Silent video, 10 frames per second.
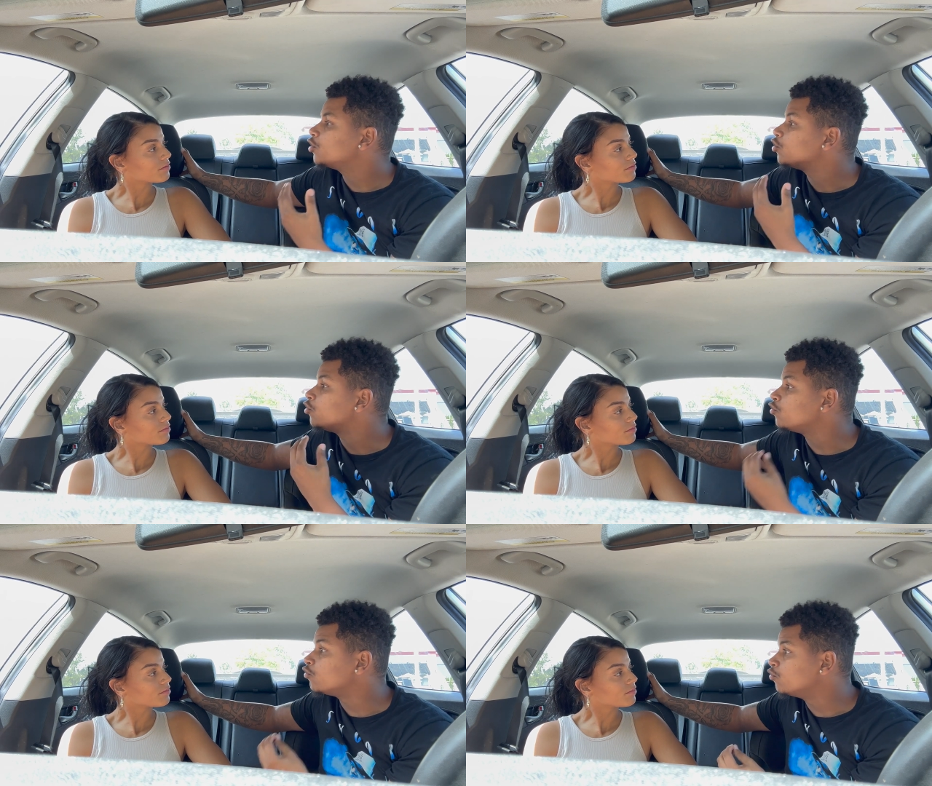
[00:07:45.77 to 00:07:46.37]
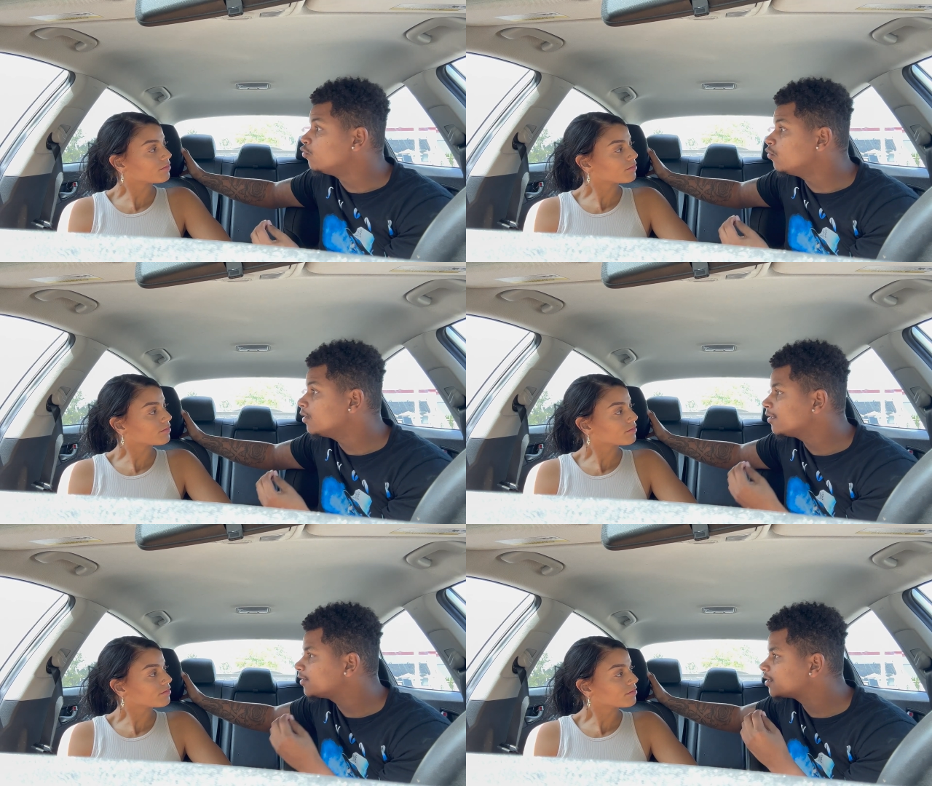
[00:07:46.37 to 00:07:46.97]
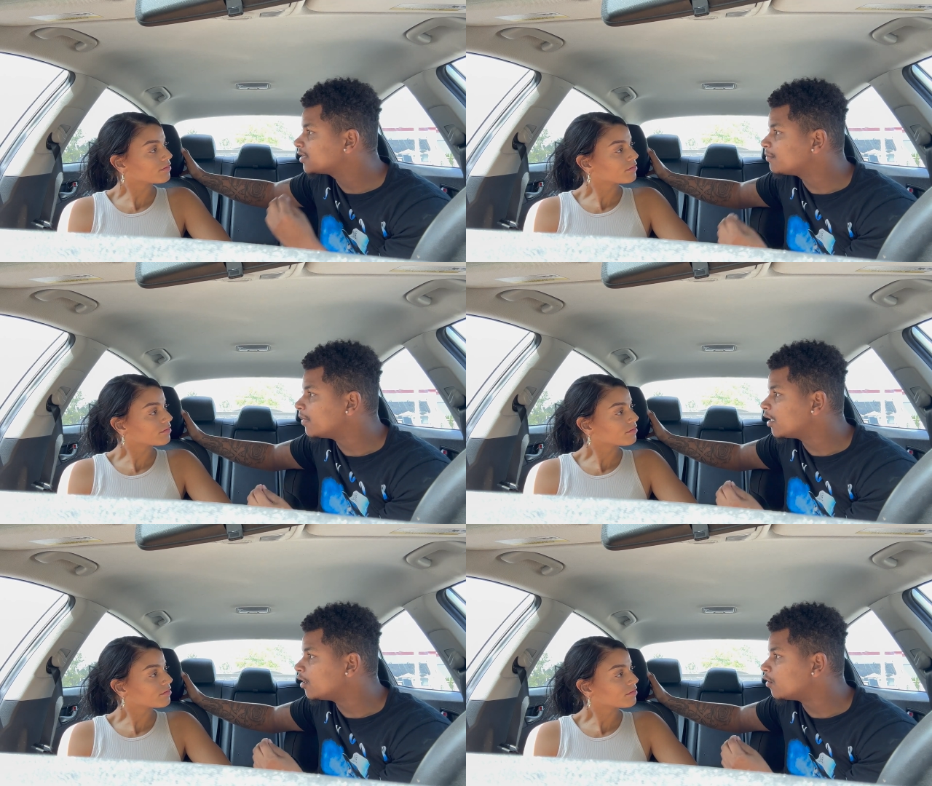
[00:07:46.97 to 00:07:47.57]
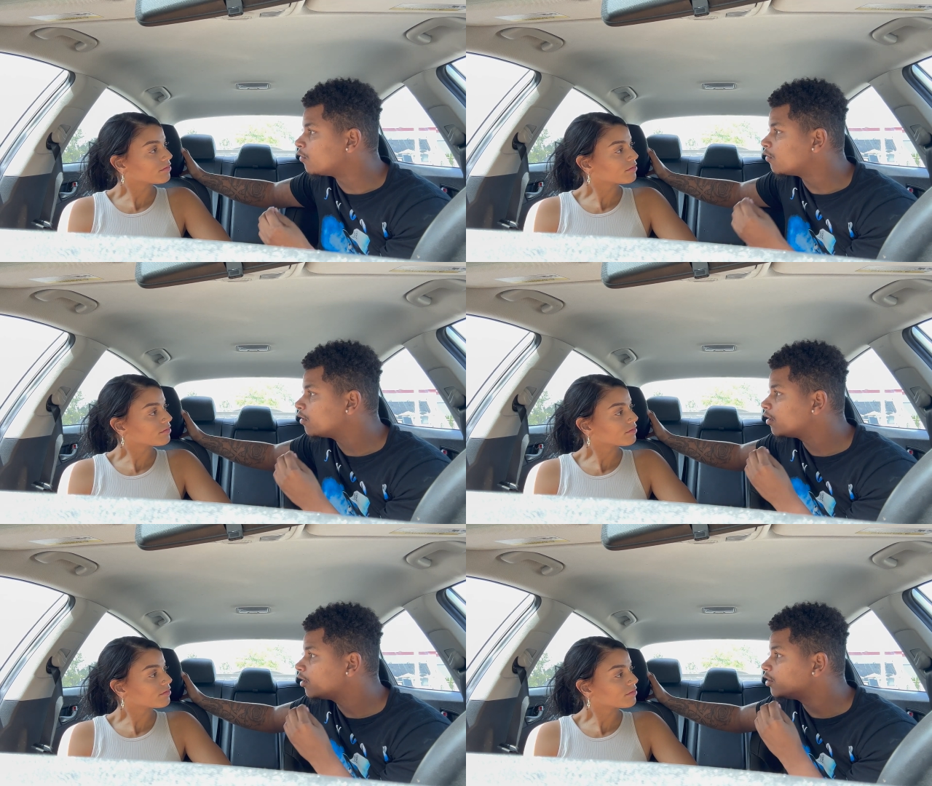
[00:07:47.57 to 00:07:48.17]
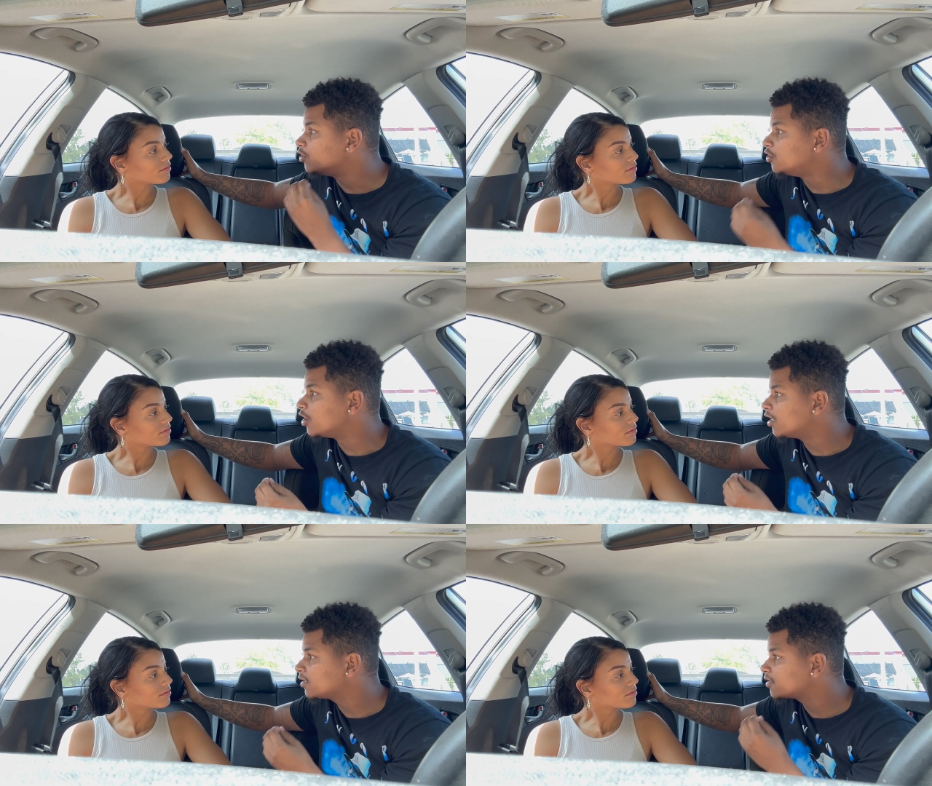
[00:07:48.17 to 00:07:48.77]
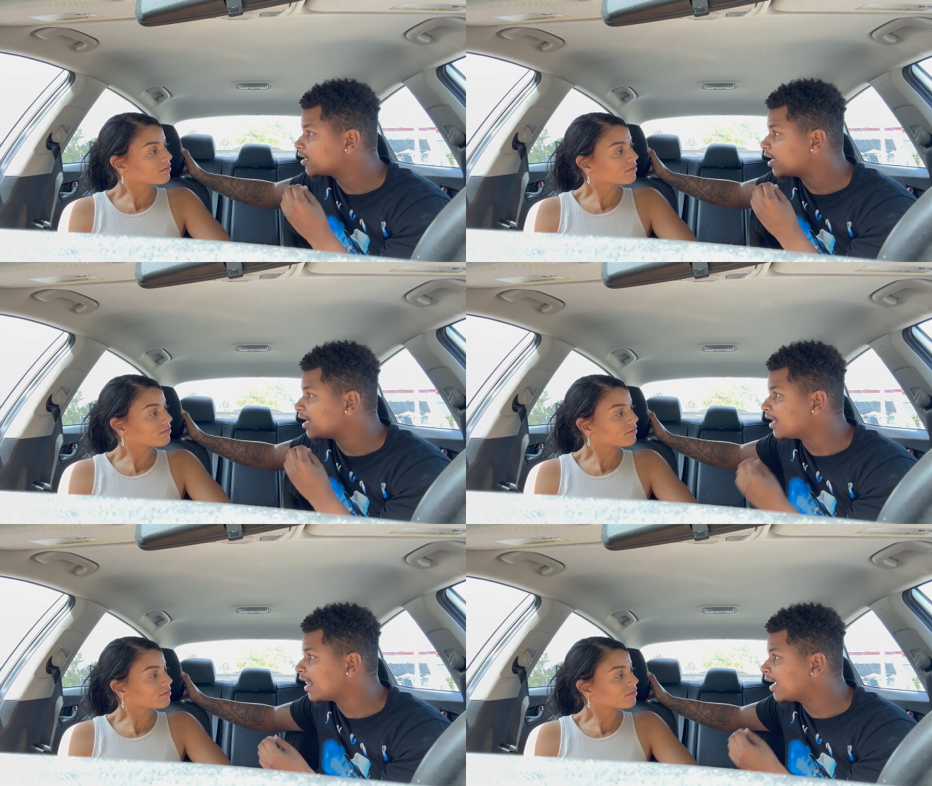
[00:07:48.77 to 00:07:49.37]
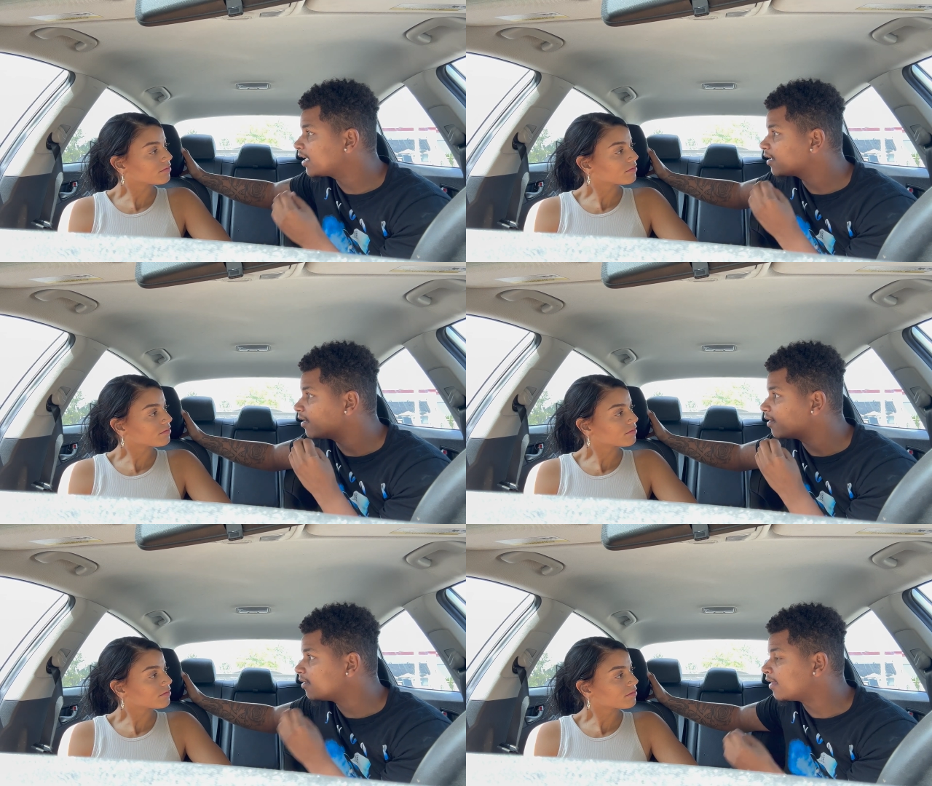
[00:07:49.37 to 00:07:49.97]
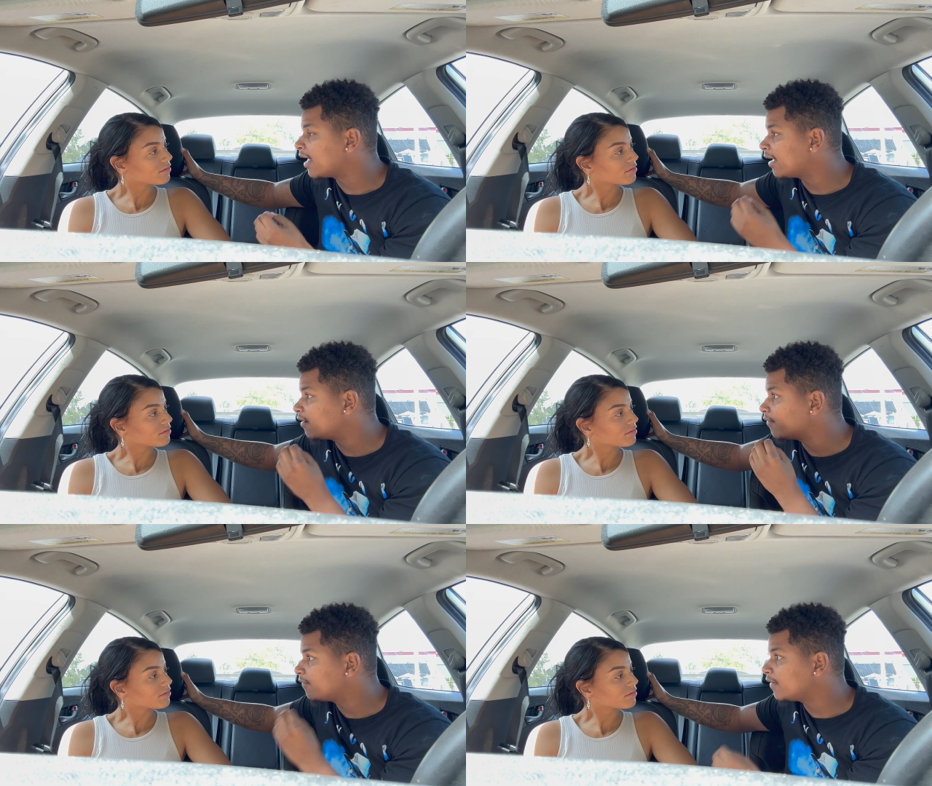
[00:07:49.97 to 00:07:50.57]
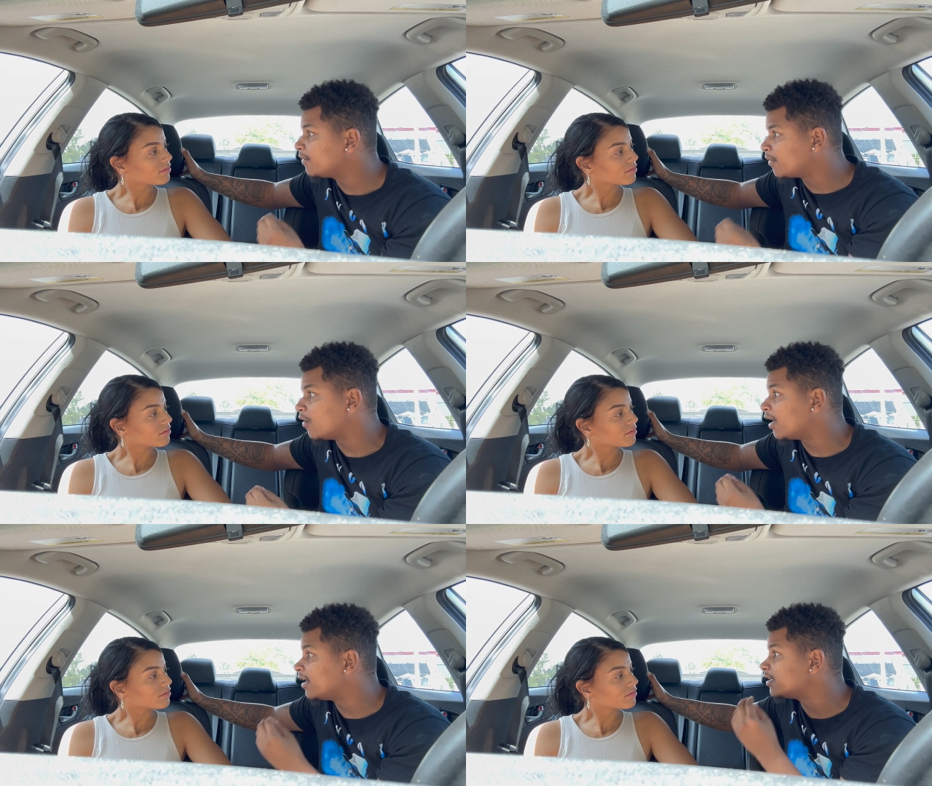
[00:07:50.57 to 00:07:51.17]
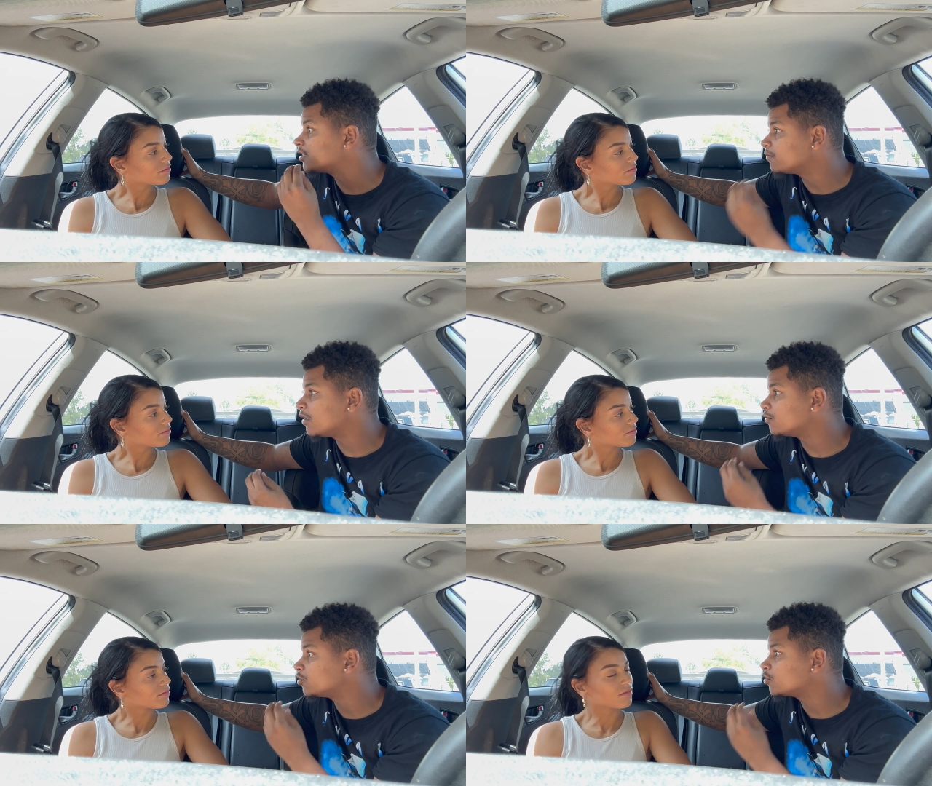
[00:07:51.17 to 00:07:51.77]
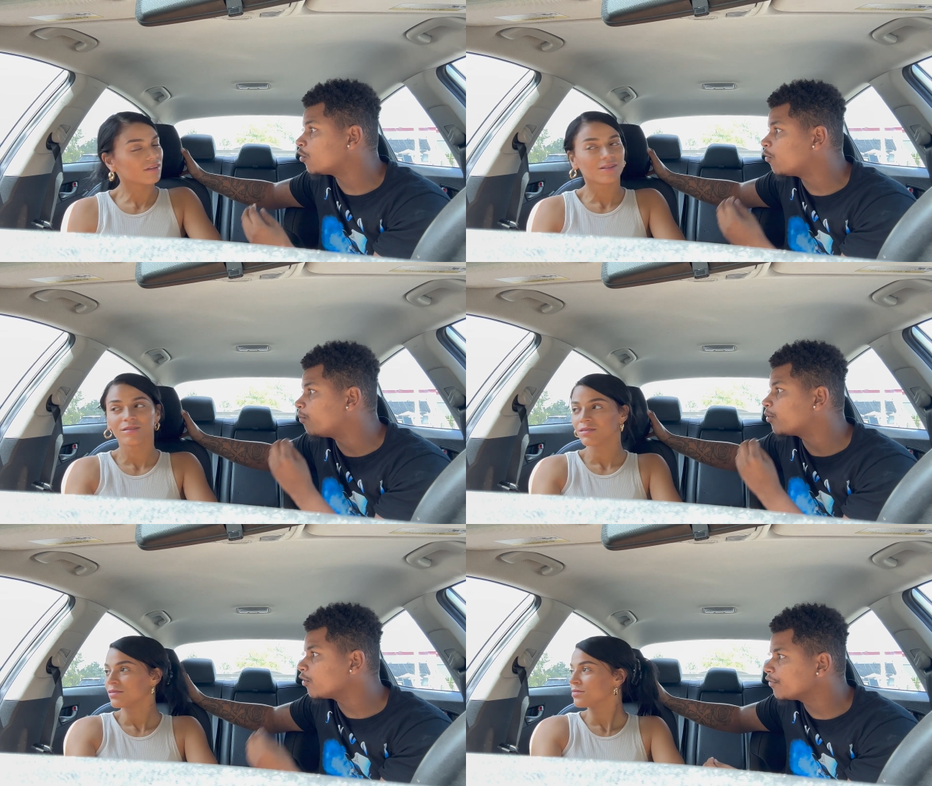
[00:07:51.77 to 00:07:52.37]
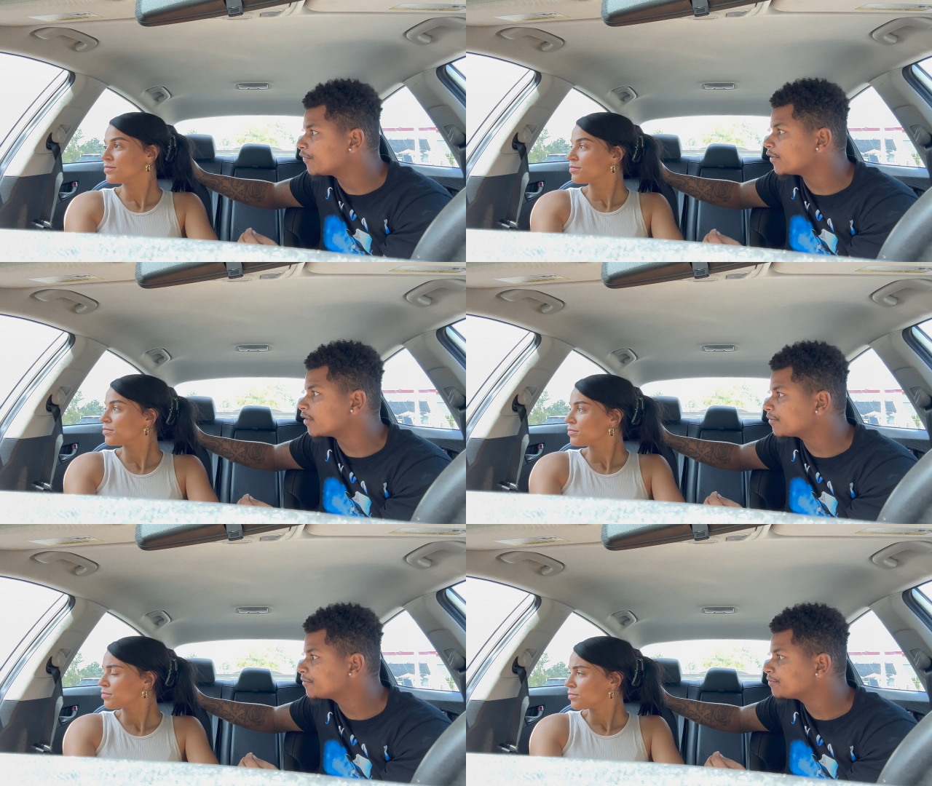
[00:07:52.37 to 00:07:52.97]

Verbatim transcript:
Speaker 1: You smell just like that female, and it smells so perfect.